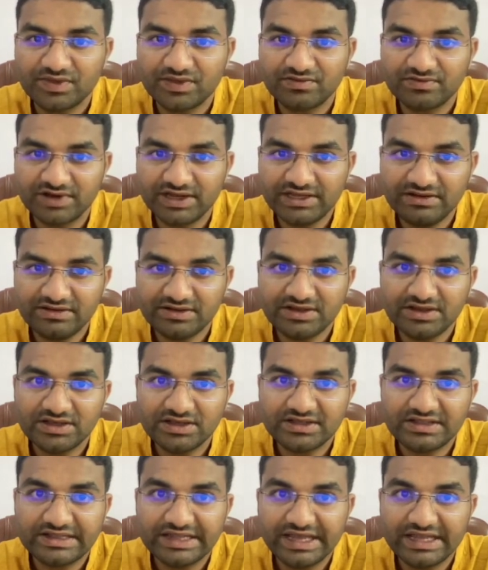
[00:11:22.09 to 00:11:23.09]
Fine.
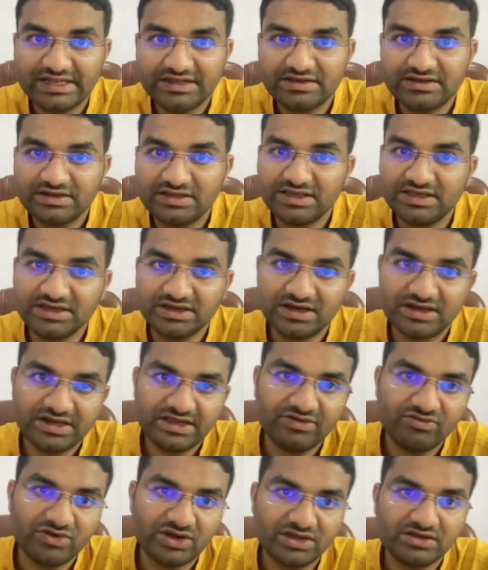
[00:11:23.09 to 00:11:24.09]
Then here
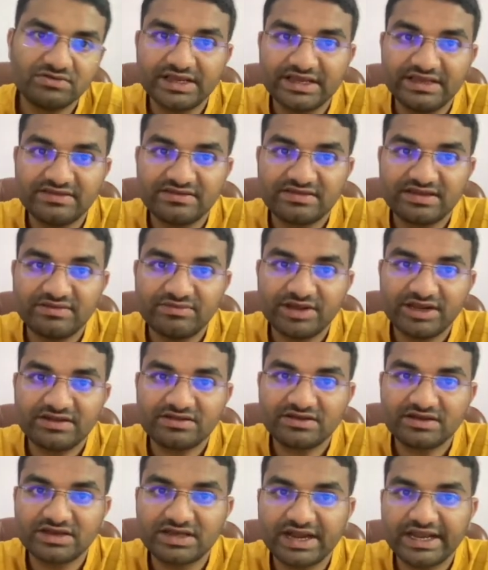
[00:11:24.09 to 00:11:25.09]
even estimate
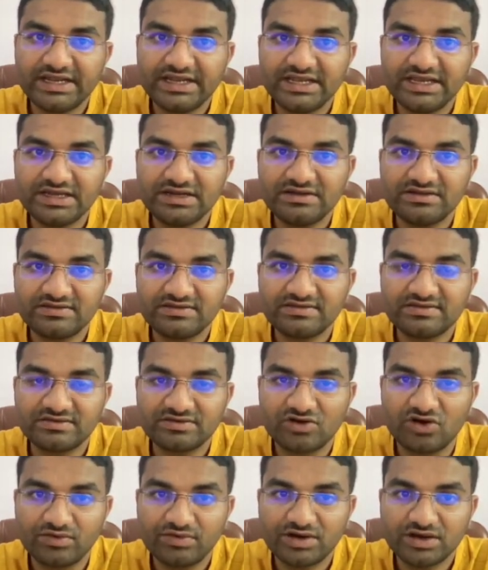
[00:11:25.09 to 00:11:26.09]
the gradients
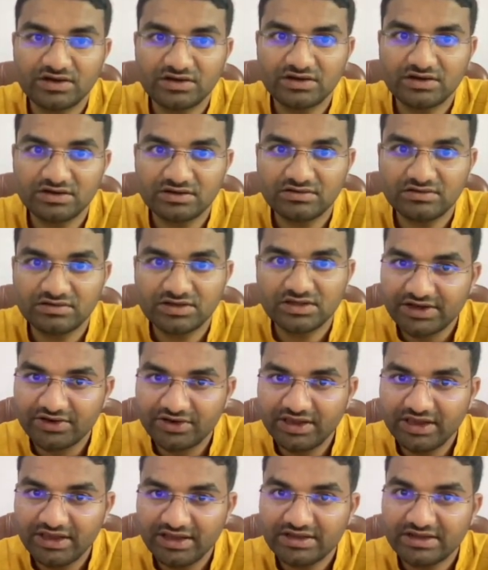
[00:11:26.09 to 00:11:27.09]
of a curve.
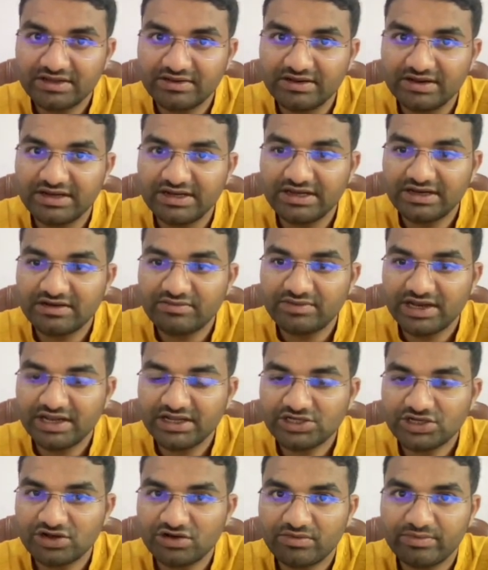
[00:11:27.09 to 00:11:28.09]
Okay,
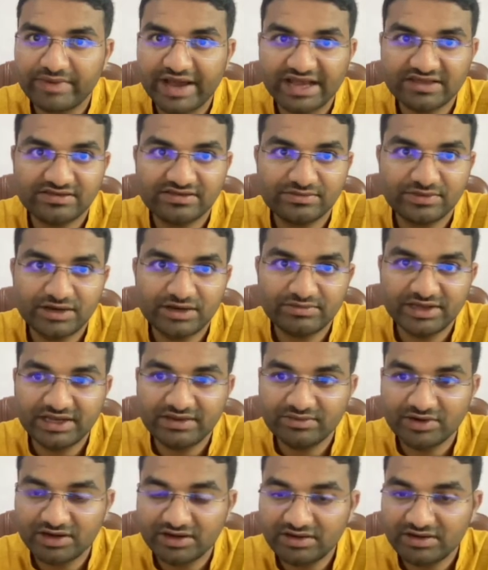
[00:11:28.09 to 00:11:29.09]
determination of maxima
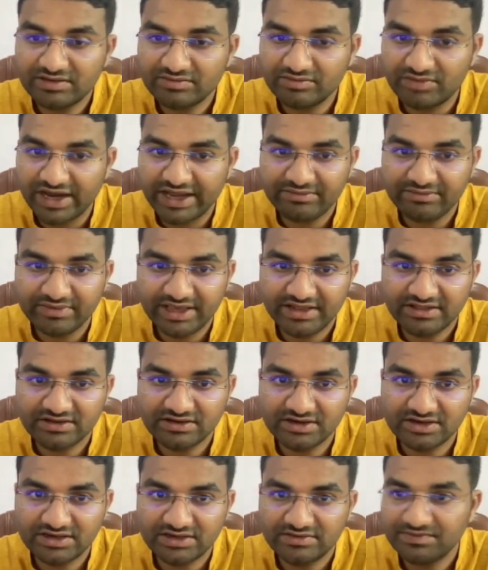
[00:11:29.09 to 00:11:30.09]
minima by
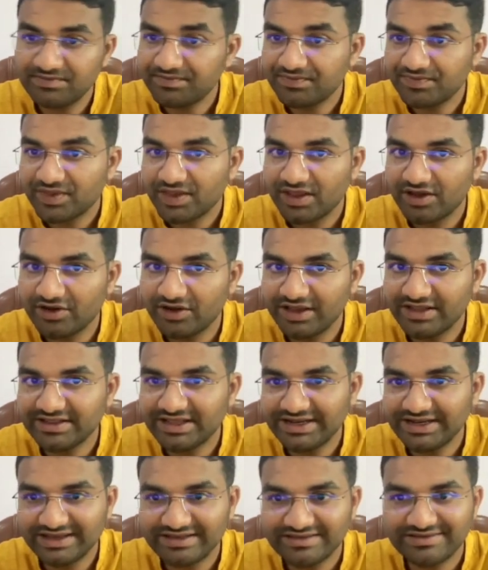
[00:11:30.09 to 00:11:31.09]
method. Okay,
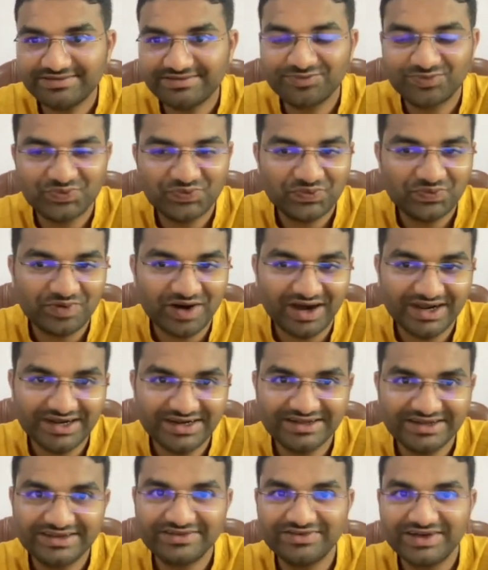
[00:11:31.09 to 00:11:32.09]
then next
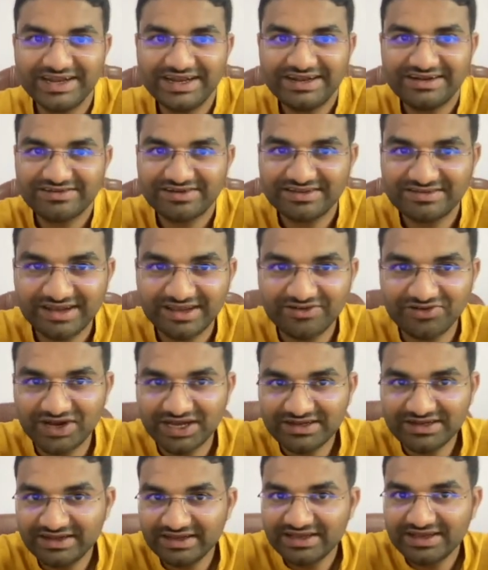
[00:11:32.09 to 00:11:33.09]
part, very interesting
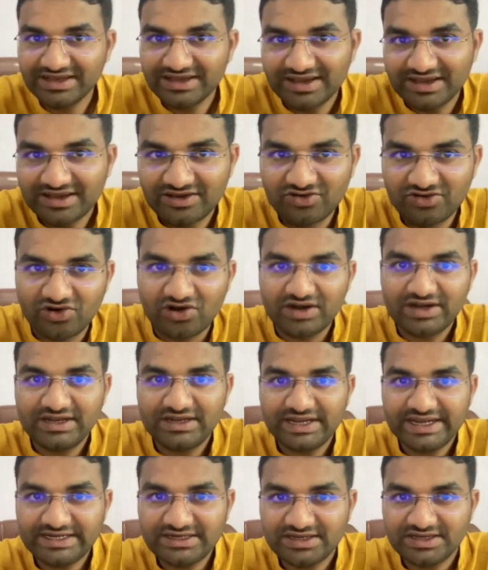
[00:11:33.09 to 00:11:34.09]
one,
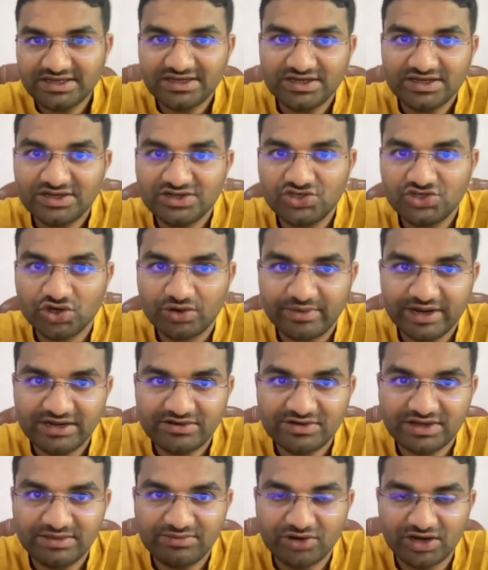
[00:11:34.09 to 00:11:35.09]
coordinate
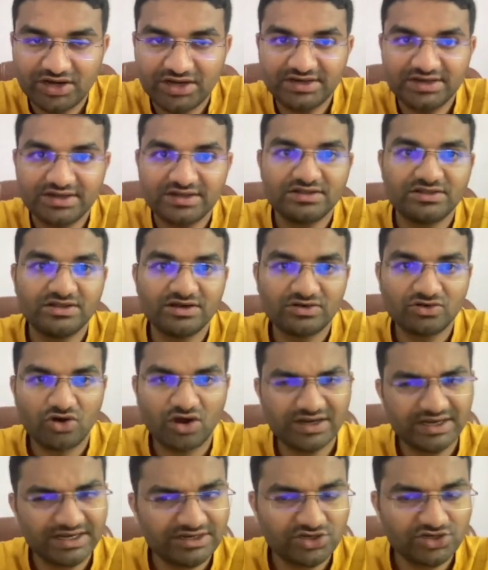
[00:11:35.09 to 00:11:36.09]
geometry part. The
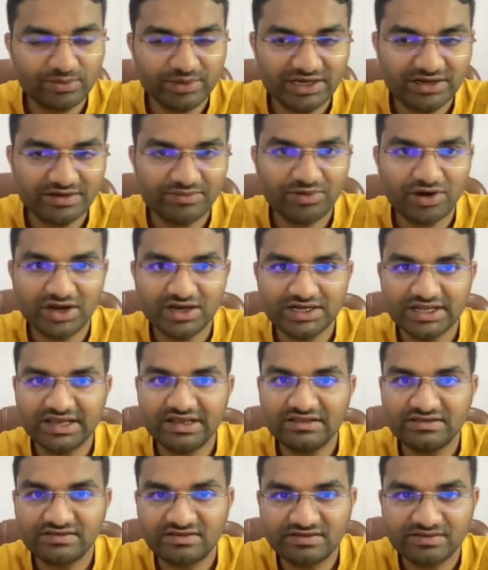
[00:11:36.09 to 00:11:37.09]
coordinate geometry part
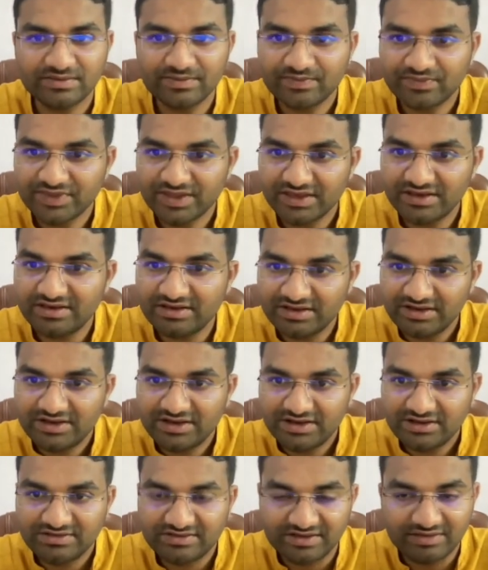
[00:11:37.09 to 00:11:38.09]
is
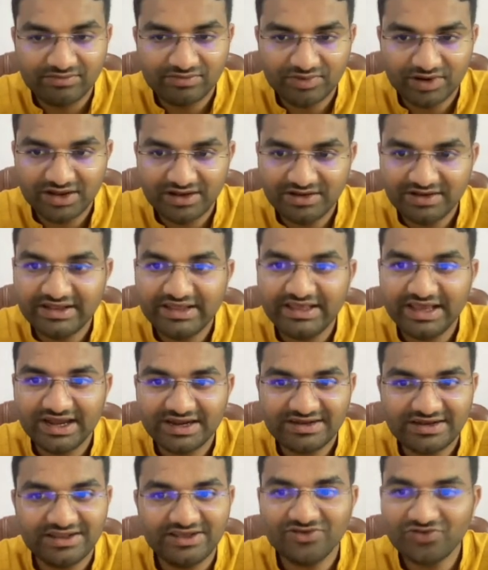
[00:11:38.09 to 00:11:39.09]
simple,
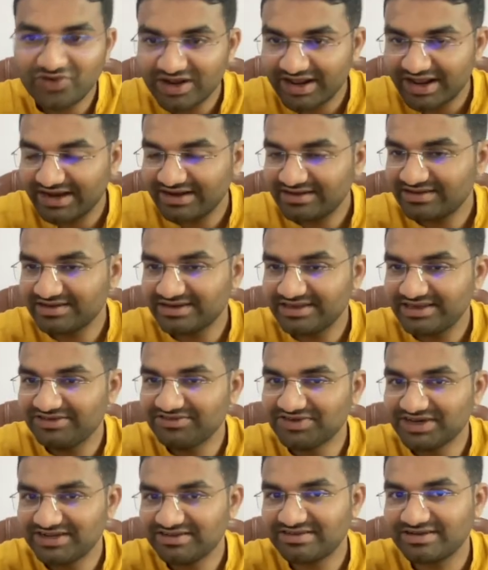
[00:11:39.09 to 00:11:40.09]
yet you will get the
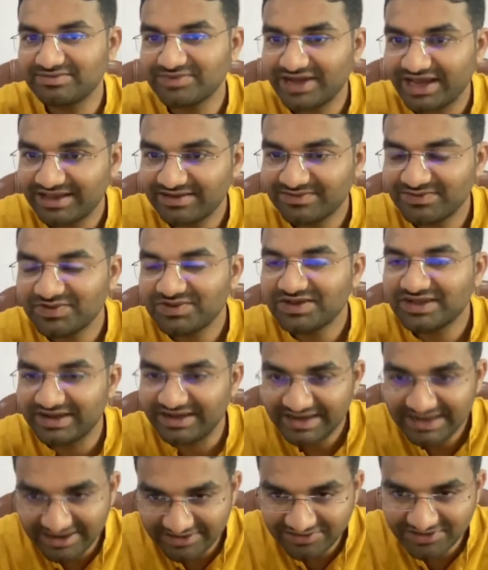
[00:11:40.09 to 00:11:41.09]
even sometime
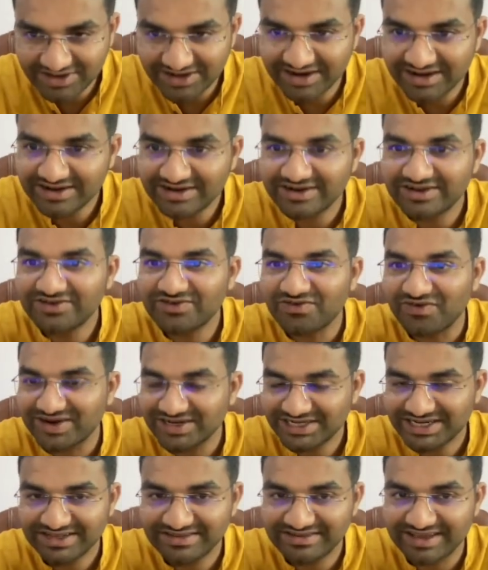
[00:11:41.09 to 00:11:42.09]
difficult
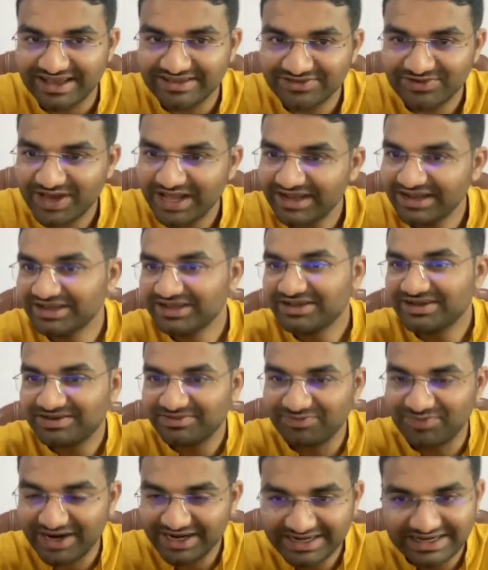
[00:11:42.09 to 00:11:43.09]
questions as well,
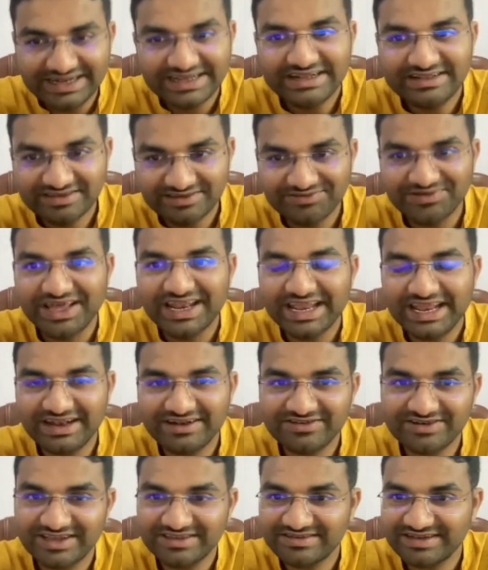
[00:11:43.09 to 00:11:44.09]
but it's a very
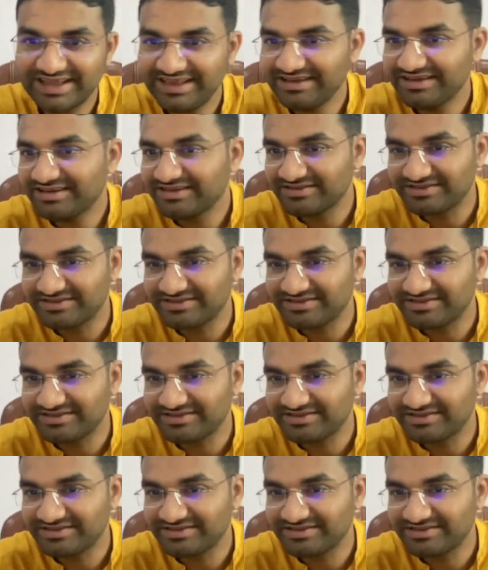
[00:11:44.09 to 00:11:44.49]
interesting.